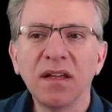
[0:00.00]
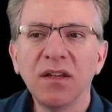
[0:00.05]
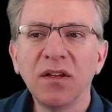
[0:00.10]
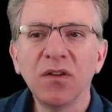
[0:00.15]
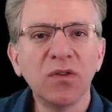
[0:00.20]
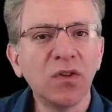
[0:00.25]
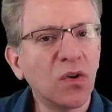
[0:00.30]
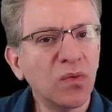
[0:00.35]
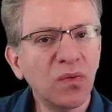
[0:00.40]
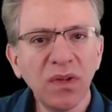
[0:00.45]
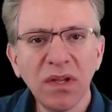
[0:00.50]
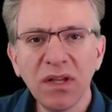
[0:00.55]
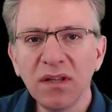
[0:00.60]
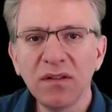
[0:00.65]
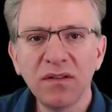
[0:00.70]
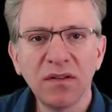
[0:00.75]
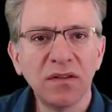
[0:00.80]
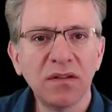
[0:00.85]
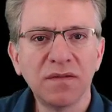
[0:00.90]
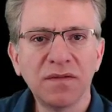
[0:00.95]
You don't
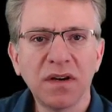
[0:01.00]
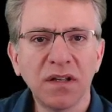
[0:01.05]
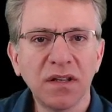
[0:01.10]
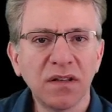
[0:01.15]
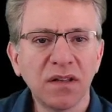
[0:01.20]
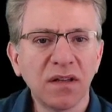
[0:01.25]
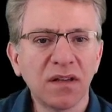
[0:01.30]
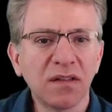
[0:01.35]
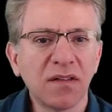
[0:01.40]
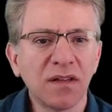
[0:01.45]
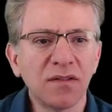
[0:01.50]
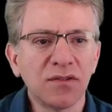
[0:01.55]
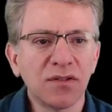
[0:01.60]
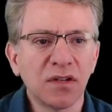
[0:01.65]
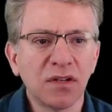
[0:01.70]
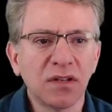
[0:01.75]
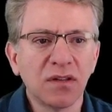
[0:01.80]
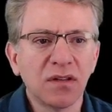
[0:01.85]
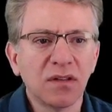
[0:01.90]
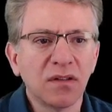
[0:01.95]
need to define an
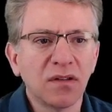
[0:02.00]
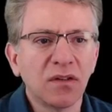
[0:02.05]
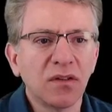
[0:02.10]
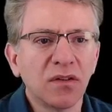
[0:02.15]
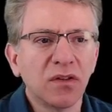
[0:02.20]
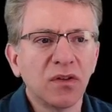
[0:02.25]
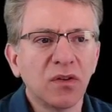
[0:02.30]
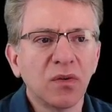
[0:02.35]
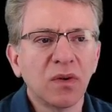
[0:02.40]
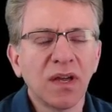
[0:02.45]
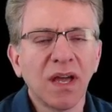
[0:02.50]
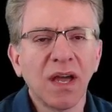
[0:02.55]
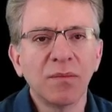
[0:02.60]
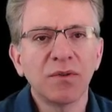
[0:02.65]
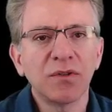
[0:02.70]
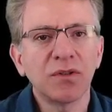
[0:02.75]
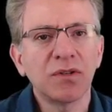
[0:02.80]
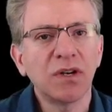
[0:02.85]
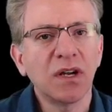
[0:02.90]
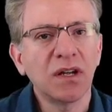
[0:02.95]
extension to
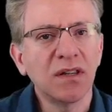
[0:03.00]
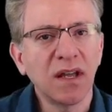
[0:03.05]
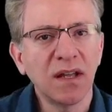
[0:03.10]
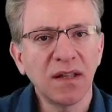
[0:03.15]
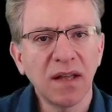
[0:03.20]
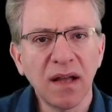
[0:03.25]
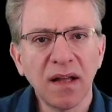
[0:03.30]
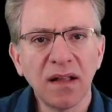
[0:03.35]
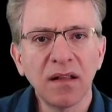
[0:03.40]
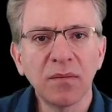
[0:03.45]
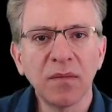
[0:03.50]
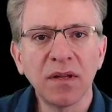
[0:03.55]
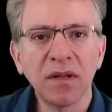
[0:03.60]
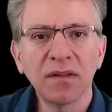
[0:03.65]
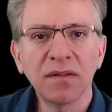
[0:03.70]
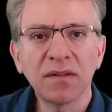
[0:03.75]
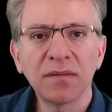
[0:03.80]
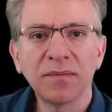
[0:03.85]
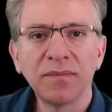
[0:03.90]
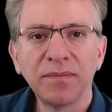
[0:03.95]
capture a data
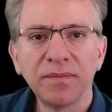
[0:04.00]
element